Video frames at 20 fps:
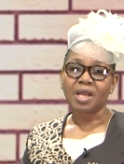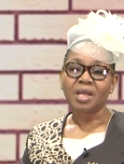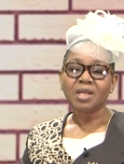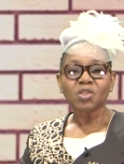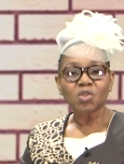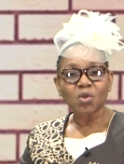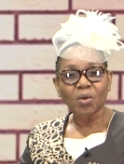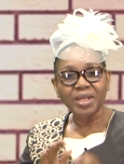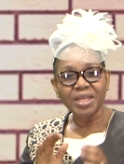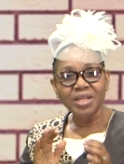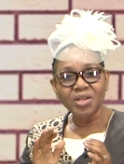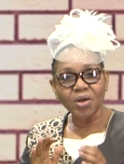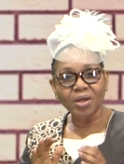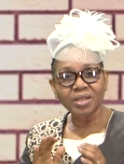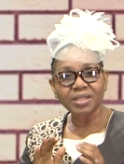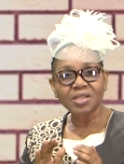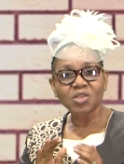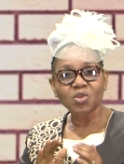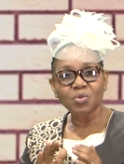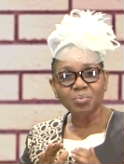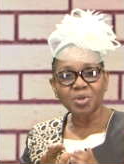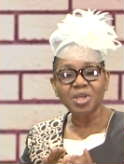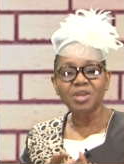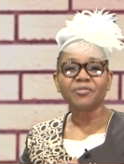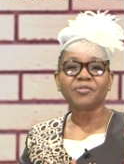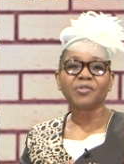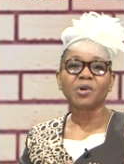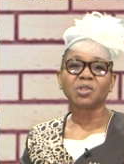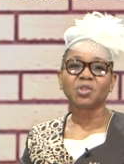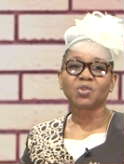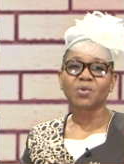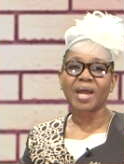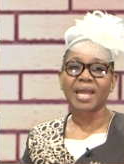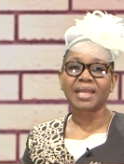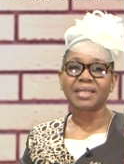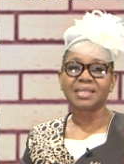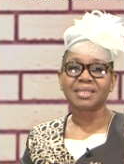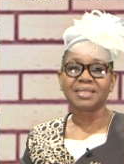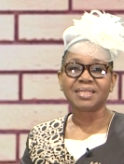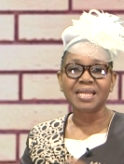So in order to be
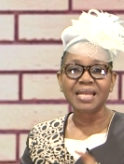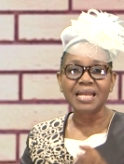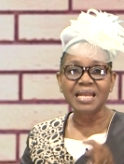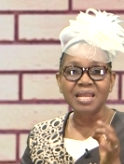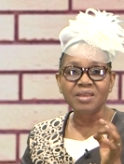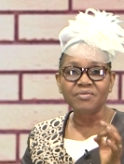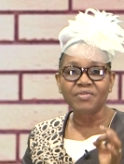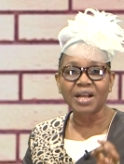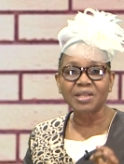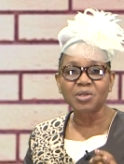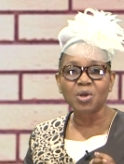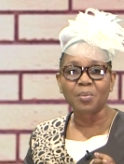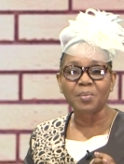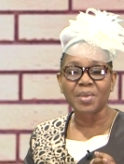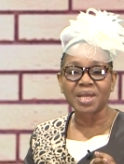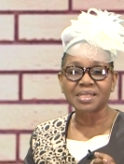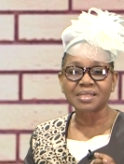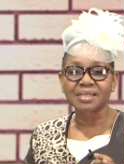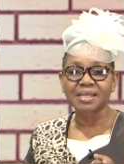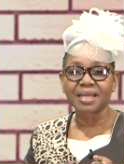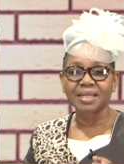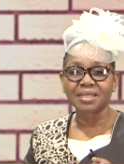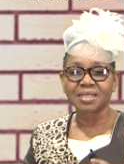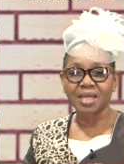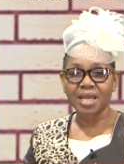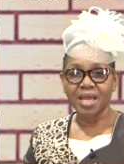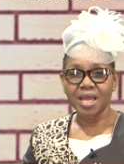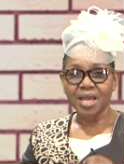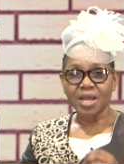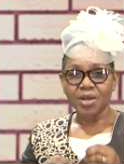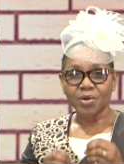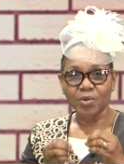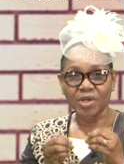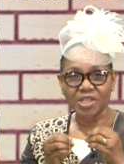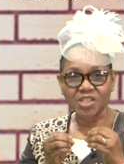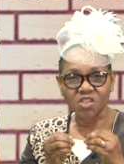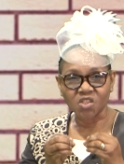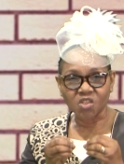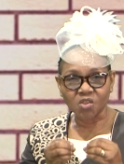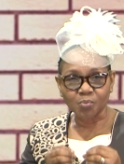forthright, deliver your message
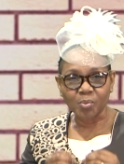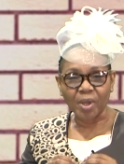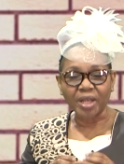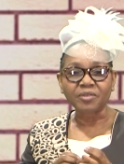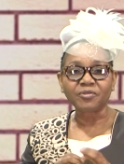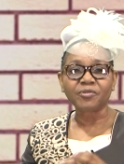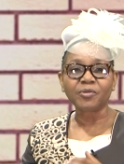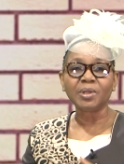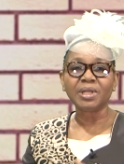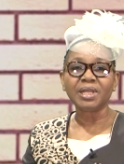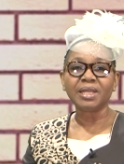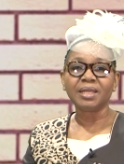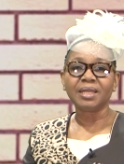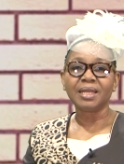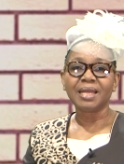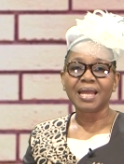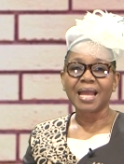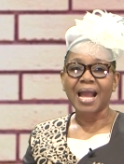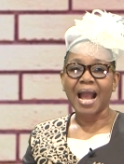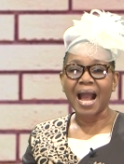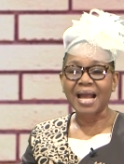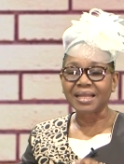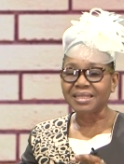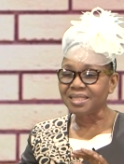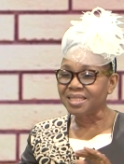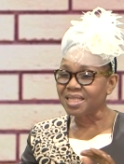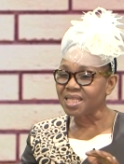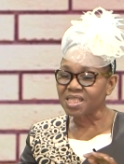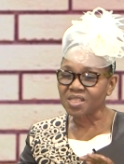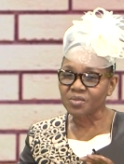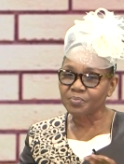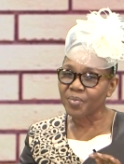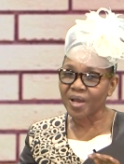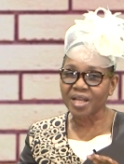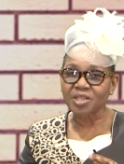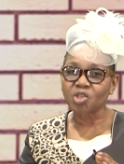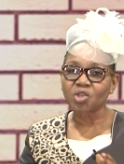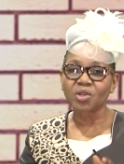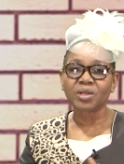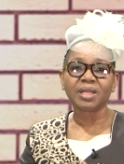respectfully and
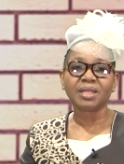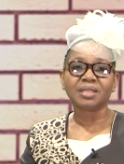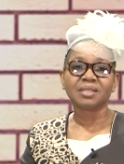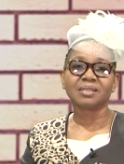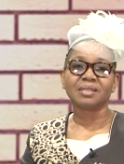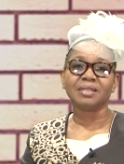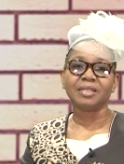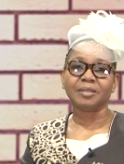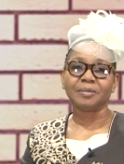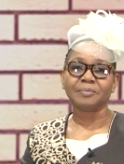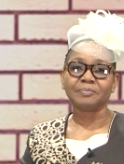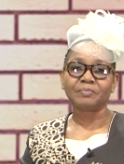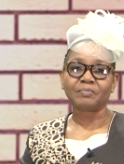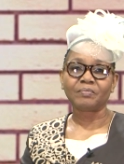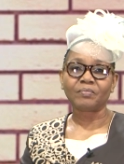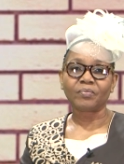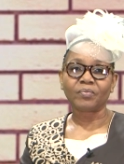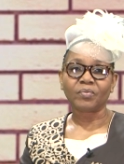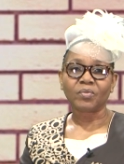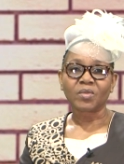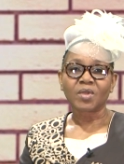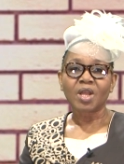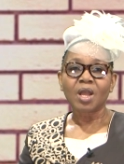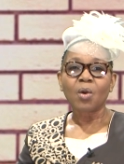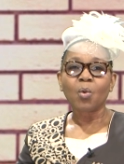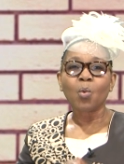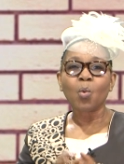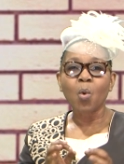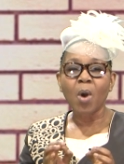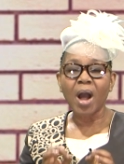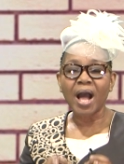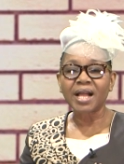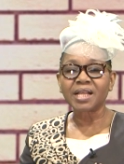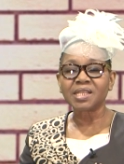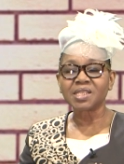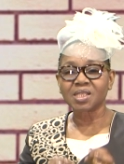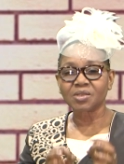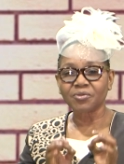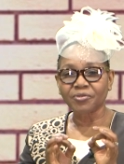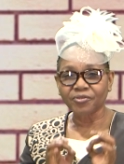dispassionately.
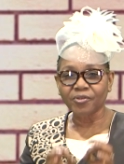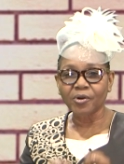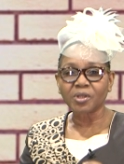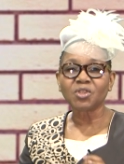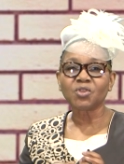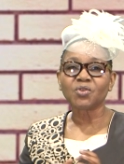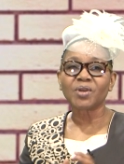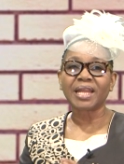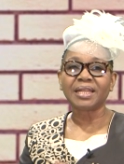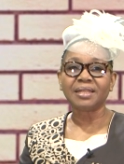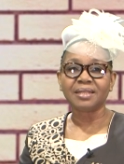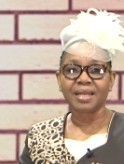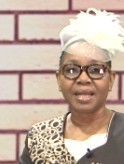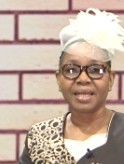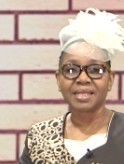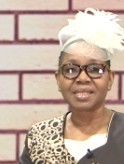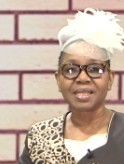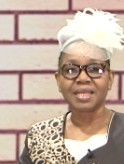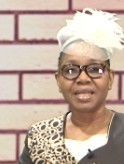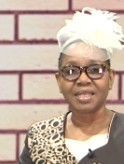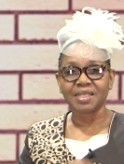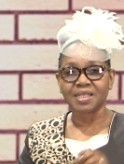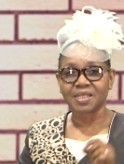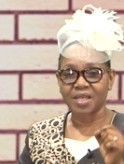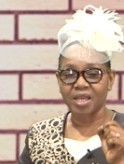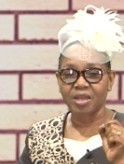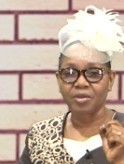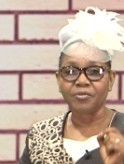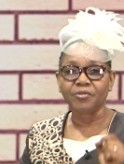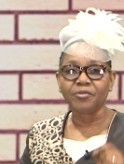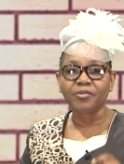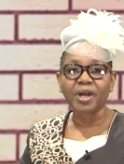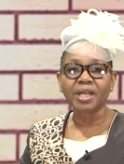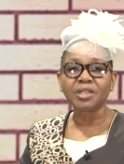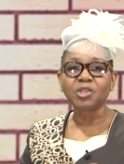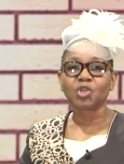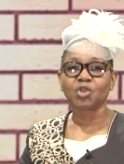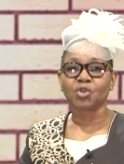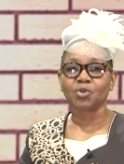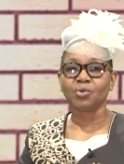Whilst forthrightness is a
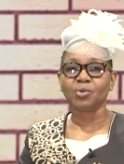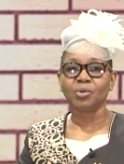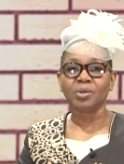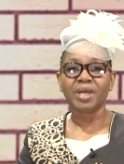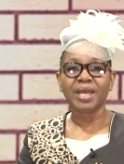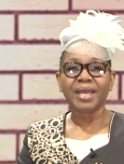virtue,